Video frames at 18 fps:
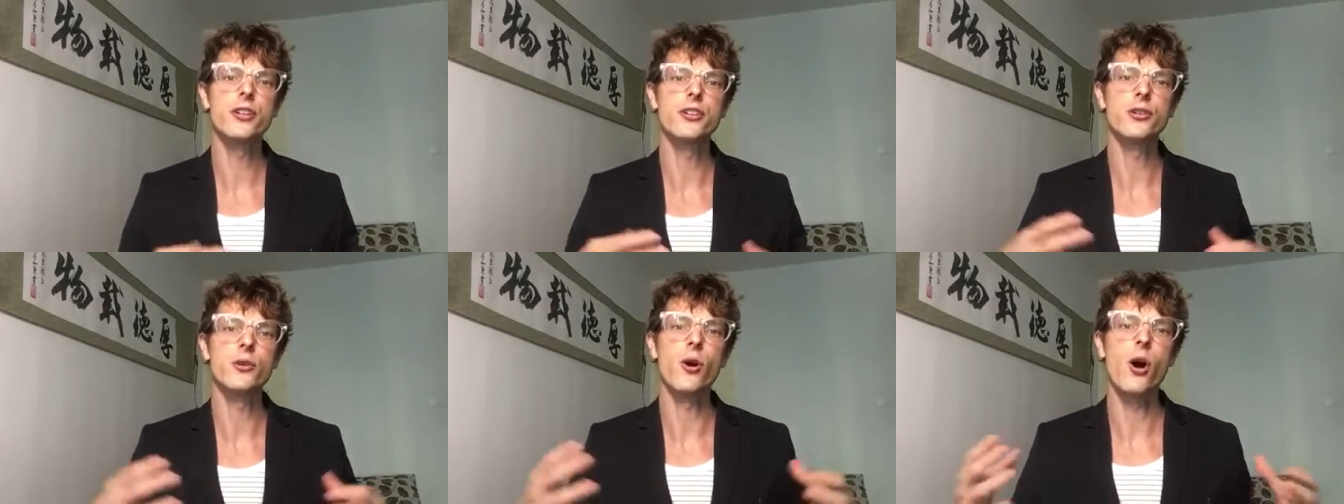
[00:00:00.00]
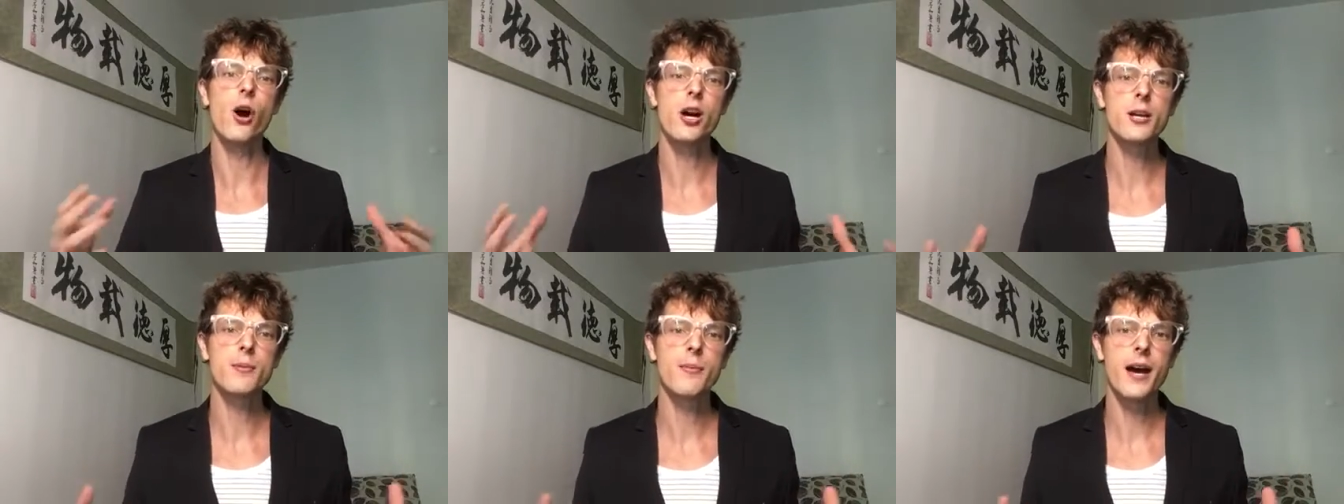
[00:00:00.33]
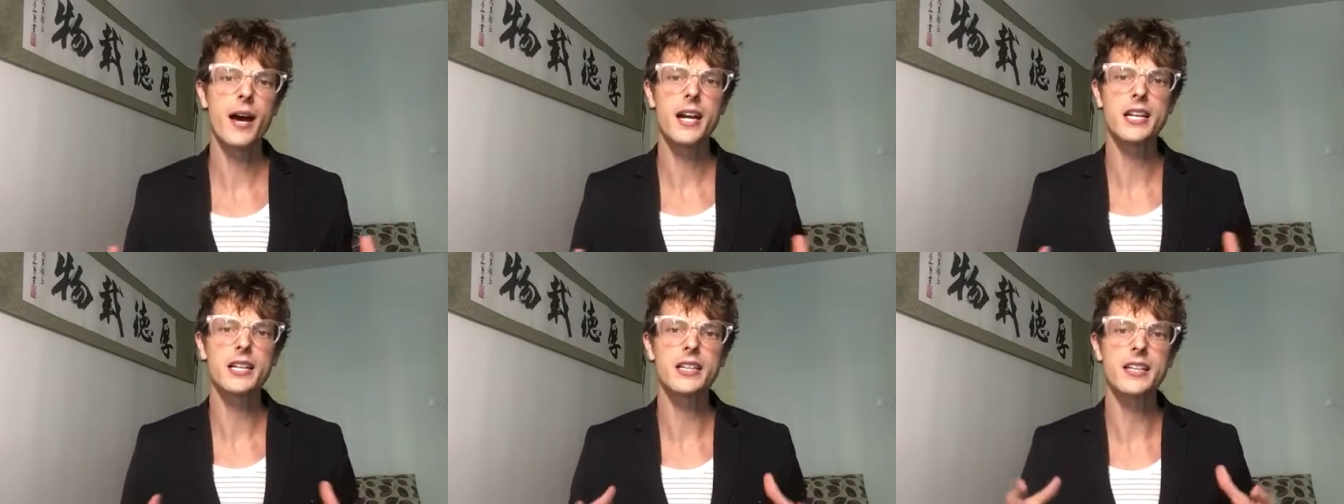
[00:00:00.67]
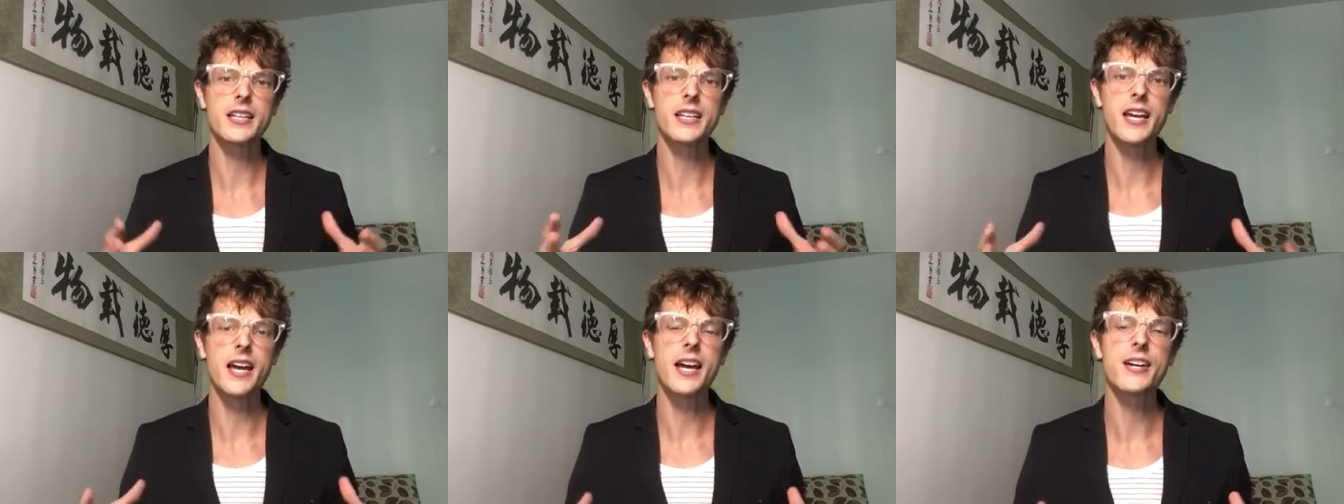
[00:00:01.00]
you automatically
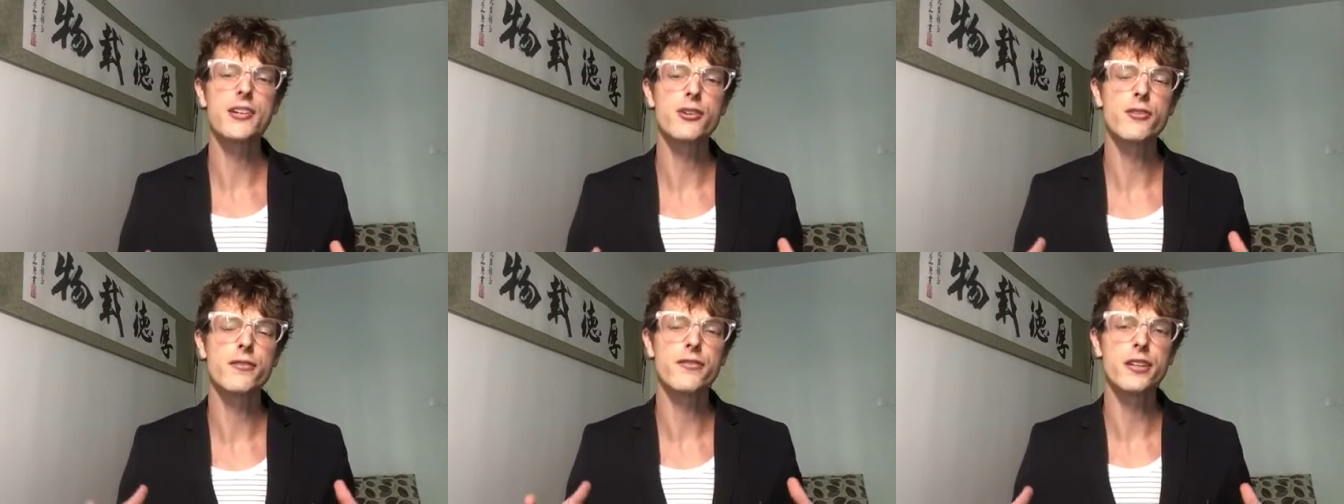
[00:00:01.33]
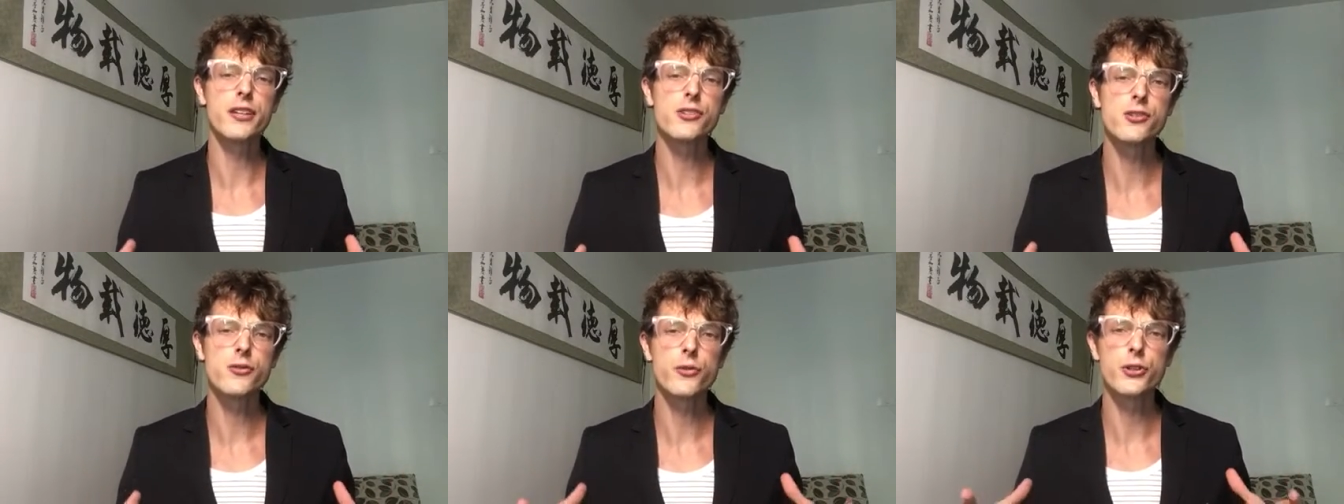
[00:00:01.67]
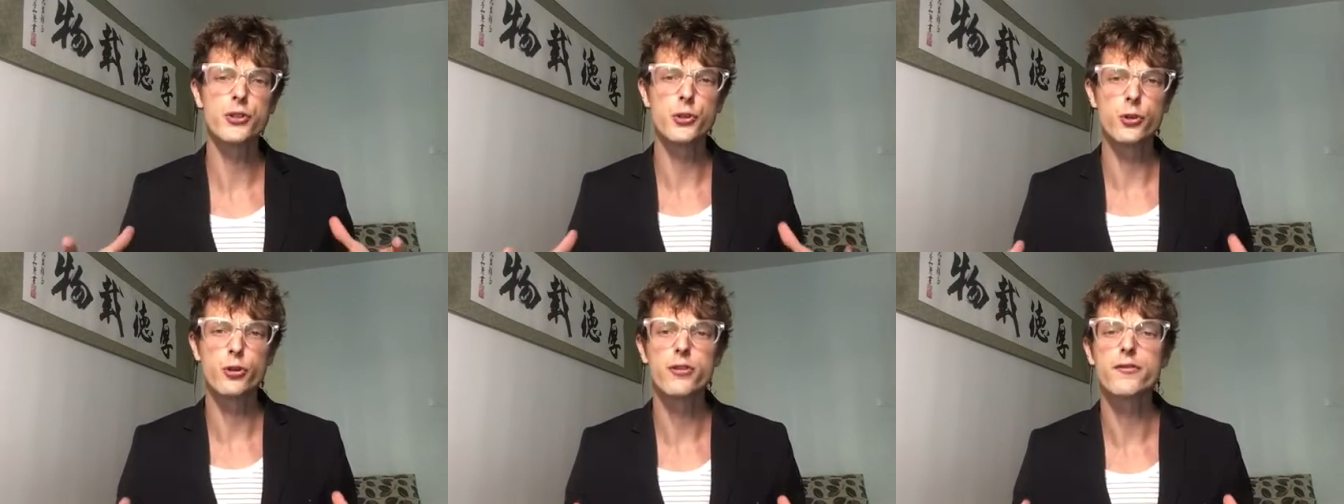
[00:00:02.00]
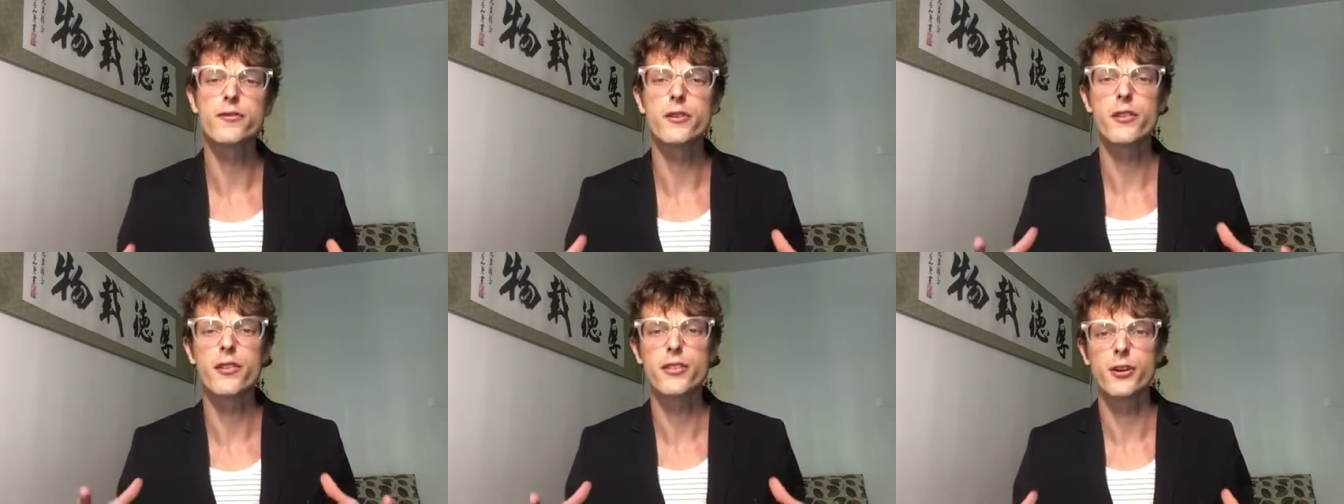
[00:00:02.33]
get your visa renewed
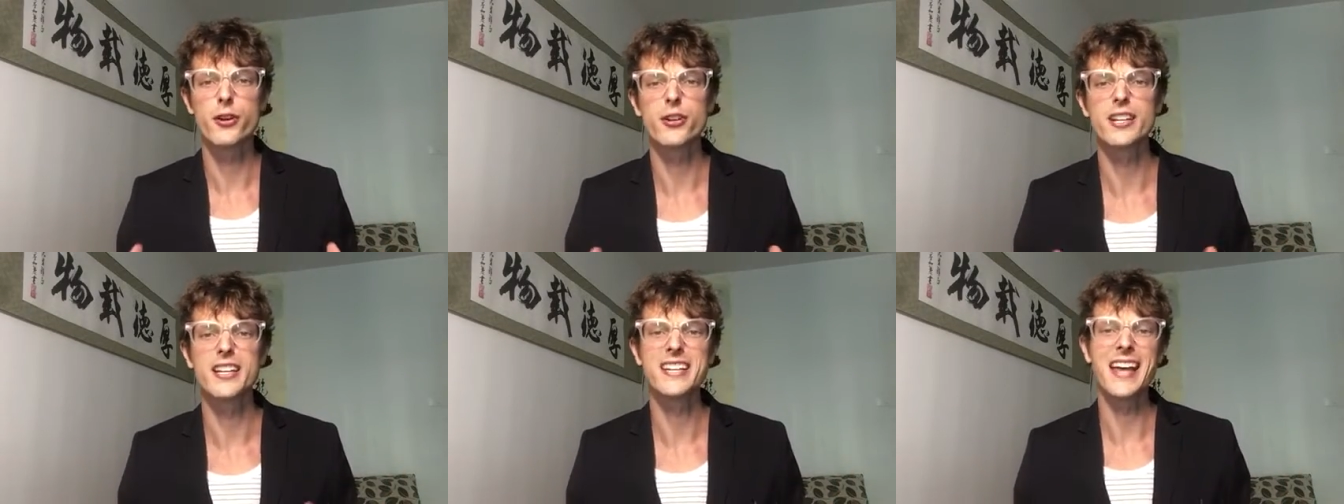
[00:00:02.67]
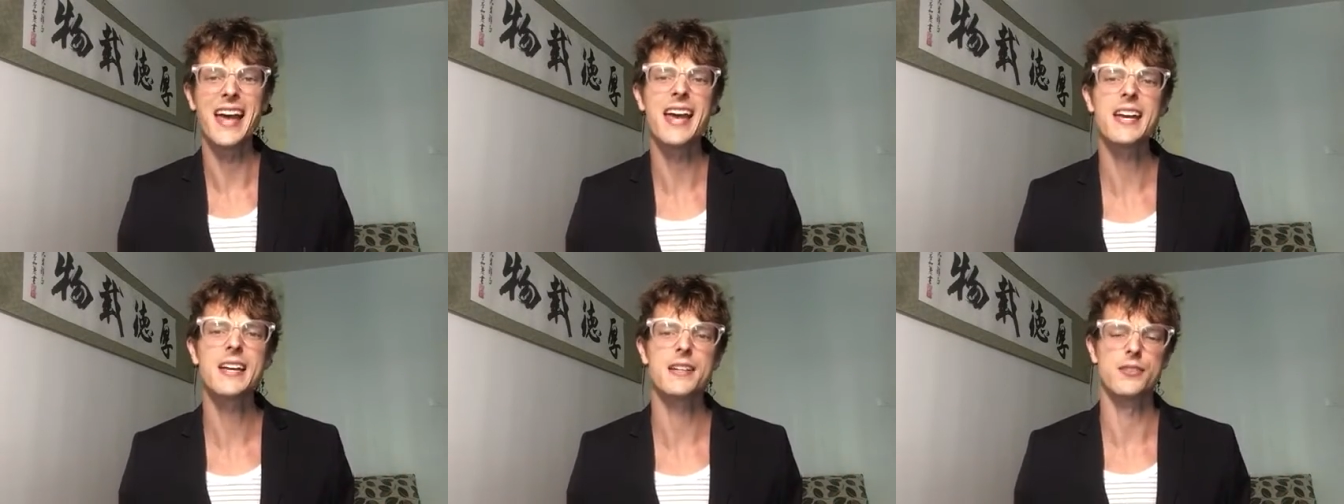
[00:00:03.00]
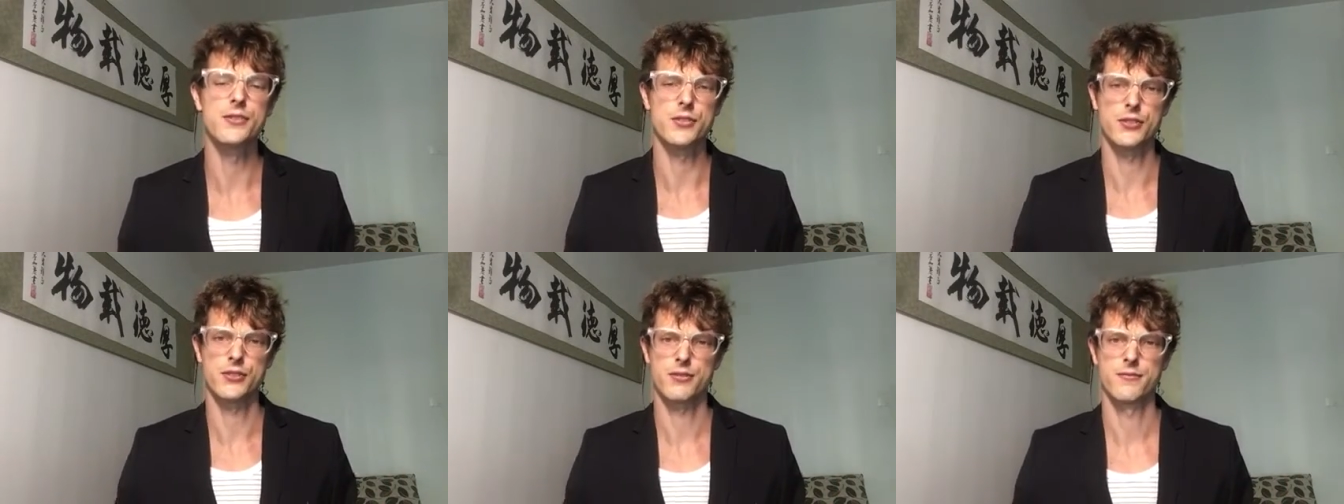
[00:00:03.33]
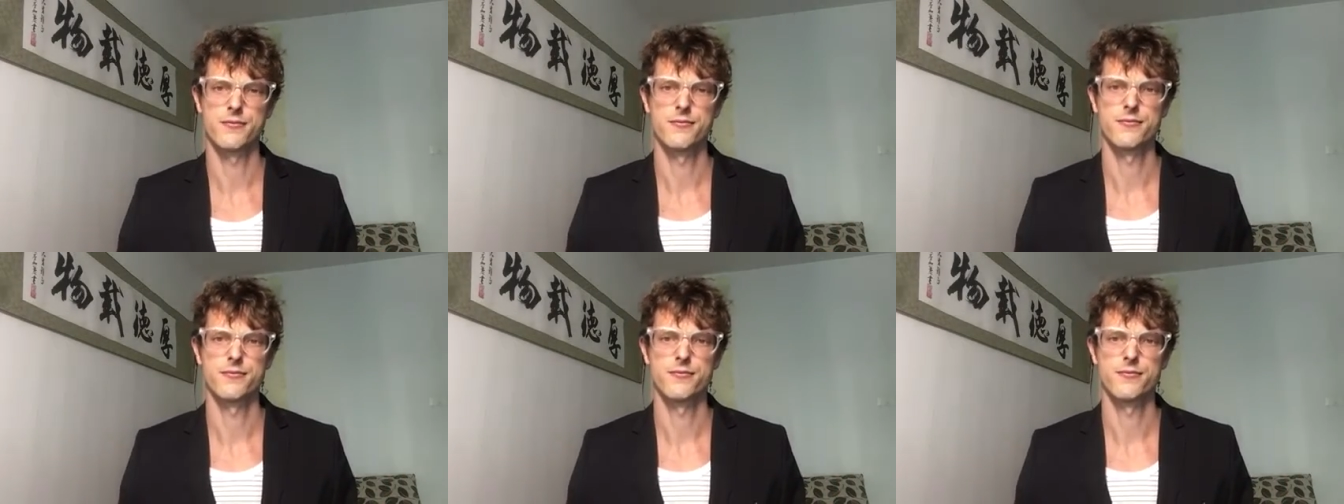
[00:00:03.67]
for 30 days.